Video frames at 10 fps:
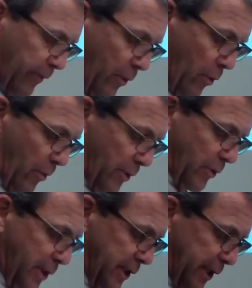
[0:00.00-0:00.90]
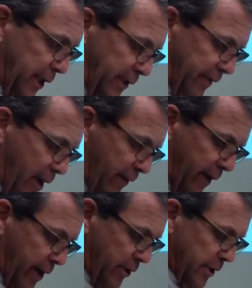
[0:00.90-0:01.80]
between the city and the
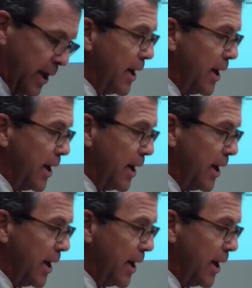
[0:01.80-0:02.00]
firefighters.